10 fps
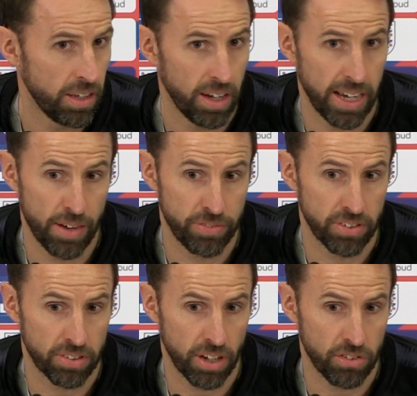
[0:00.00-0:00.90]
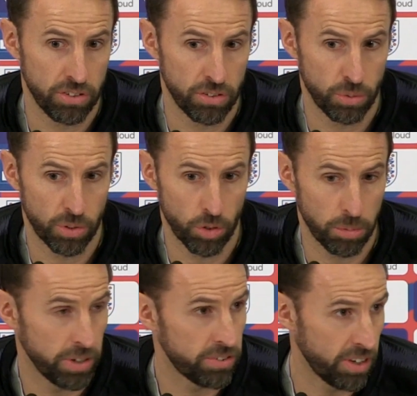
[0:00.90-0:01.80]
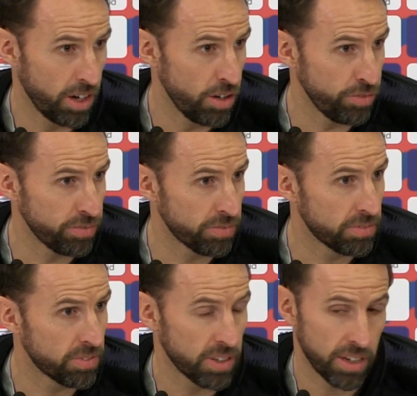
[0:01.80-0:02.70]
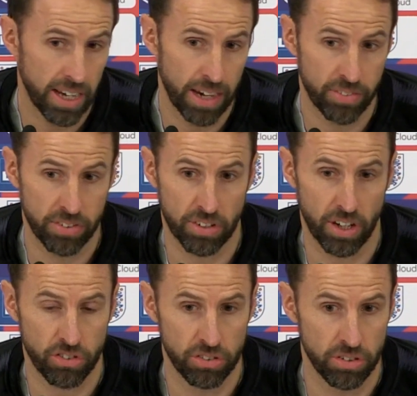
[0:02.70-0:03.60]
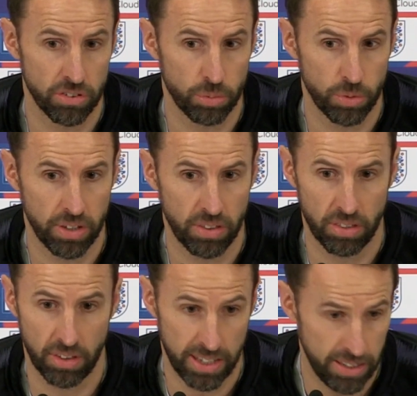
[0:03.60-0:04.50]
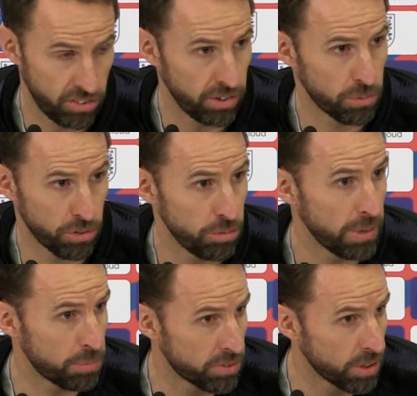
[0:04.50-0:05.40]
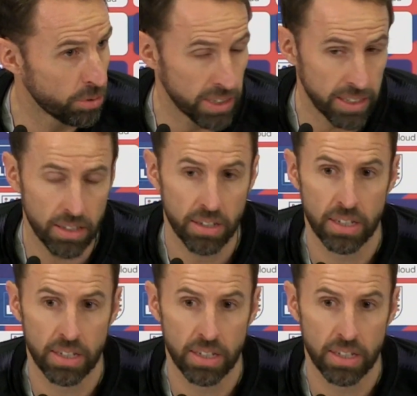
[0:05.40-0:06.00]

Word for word: I have discussions with all of my staff. I have discussions with the leadership group, absolutely.